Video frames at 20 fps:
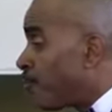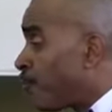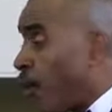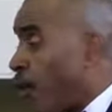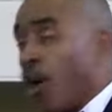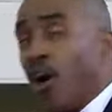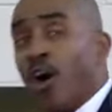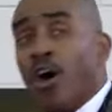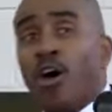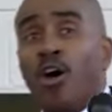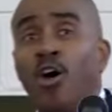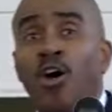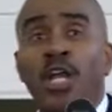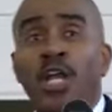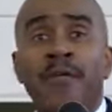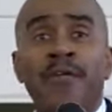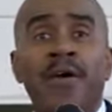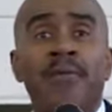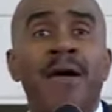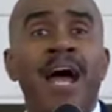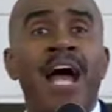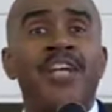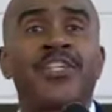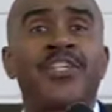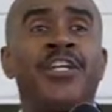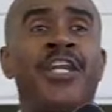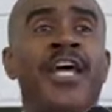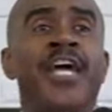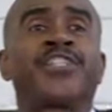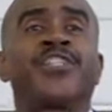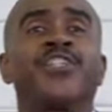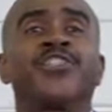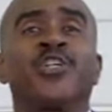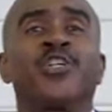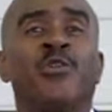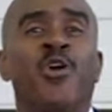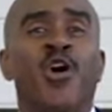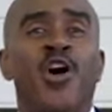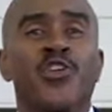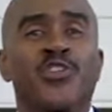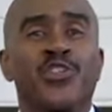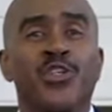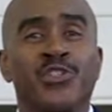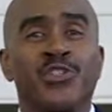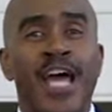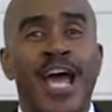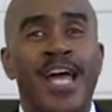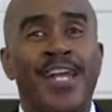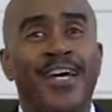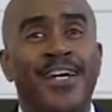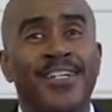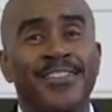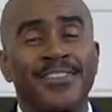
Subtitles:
Full of imagination towards Susanna.